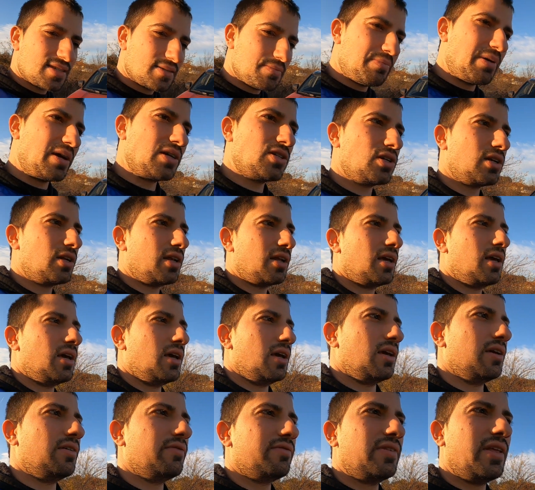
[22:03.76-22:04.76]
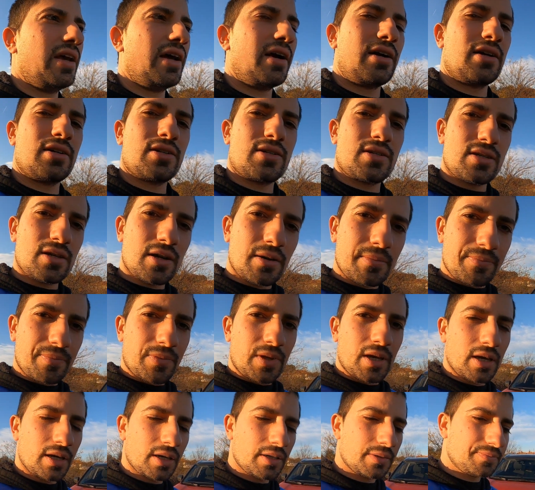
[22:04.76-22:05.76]
especially if there are
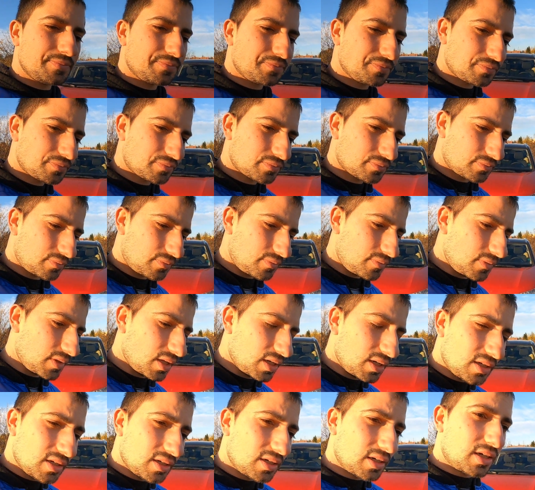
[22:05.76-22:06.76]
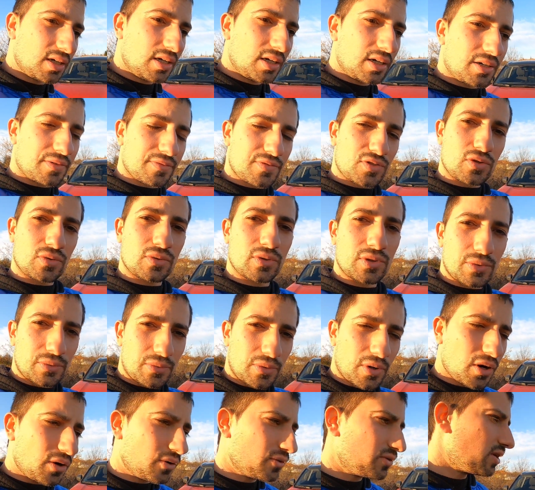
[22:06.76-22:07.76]
some curves on the
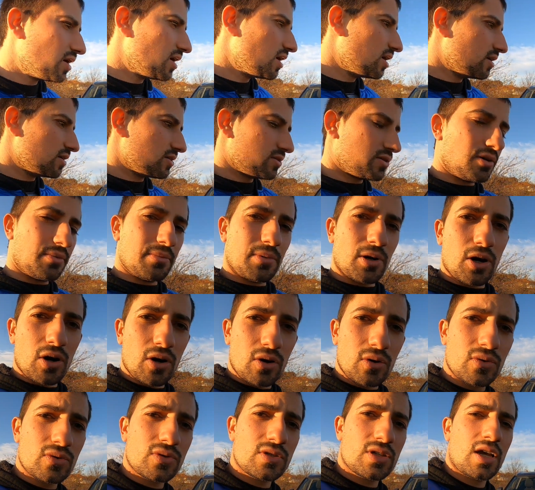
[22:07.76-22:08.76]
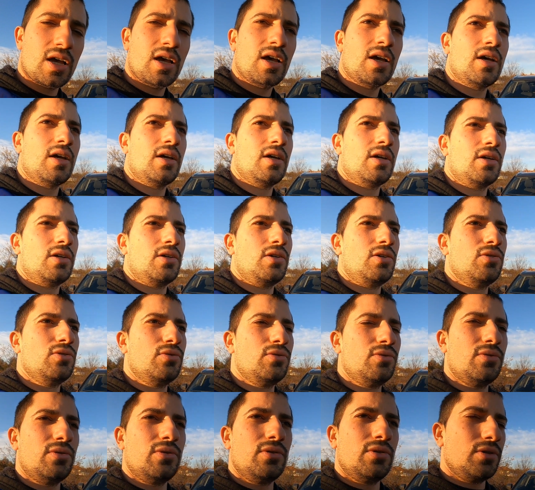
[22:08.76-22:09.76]
road, some holes,
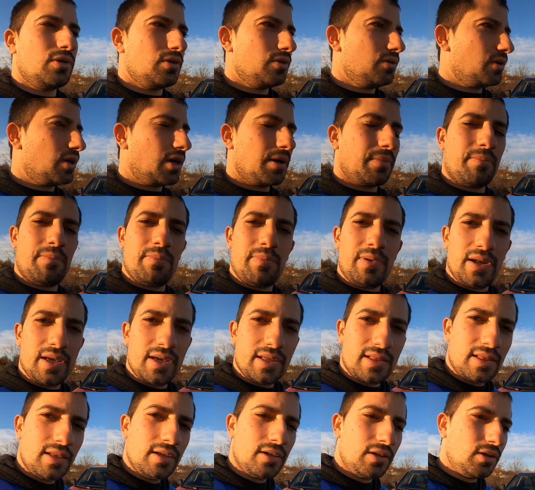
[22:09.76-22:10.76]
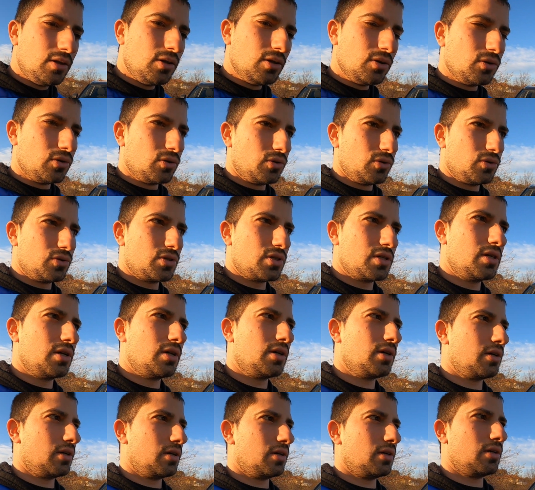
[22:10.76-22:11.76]
you completely lose.
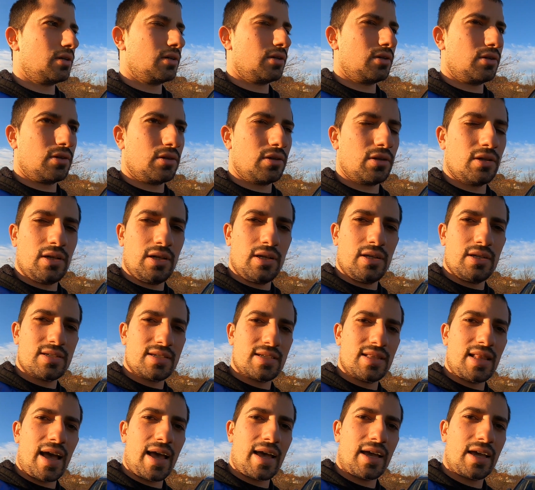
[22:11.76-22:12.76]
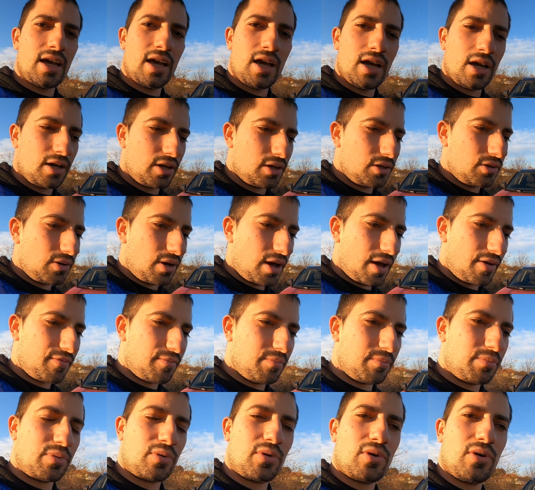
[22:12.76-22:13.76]
It's like you
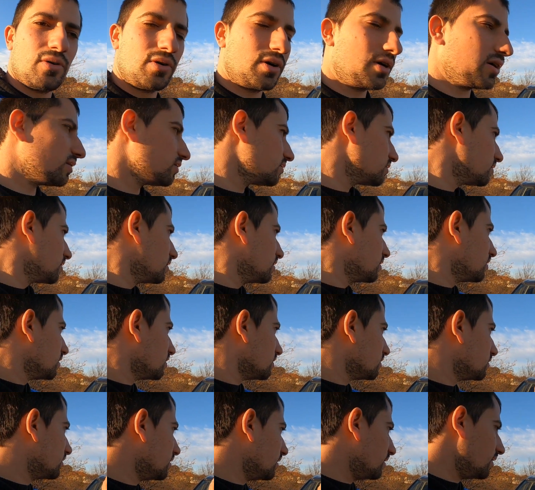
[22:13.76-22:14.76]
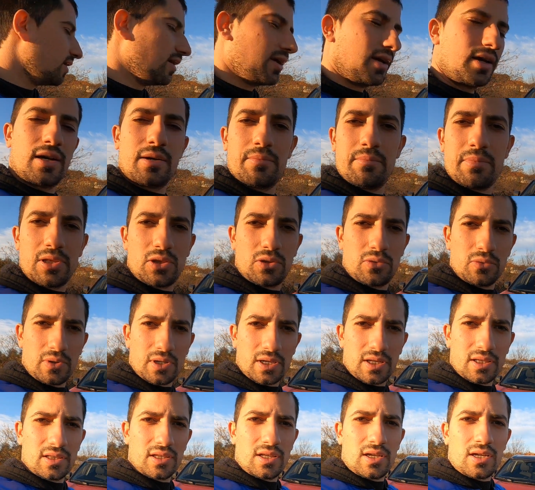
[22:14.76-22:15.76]
have broken the link
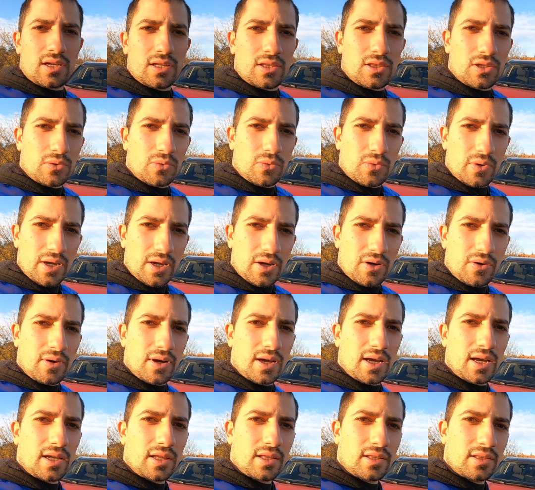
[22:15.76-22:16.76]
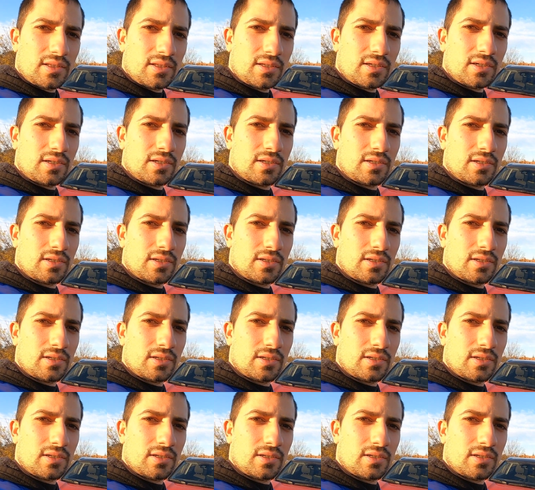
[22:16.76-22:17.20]
between the wheel and